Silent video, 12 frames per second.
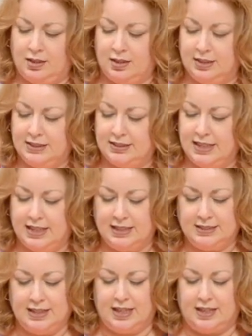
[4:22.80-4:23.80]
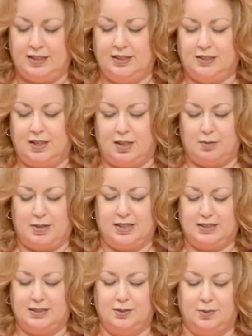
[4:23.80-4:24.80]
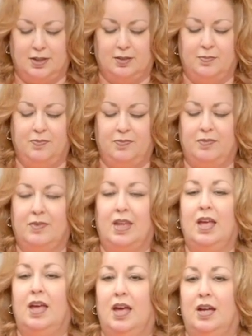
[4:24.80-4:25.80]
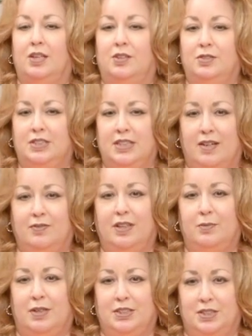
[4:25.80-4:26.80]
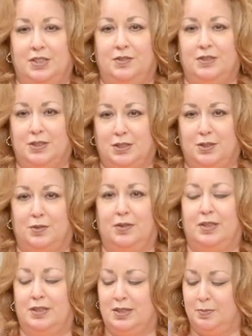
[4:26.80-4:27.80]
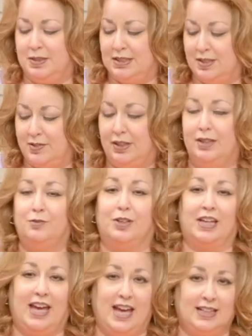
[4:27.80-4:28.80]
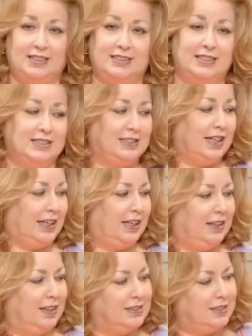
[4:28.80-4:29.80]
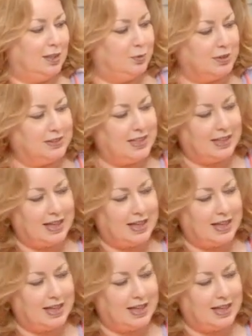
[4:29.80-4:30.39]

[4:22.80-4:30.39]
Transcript: Now let's take a second and talk about soil. You definitely want to use a soil that is specifically for cactus and succulents, and it will say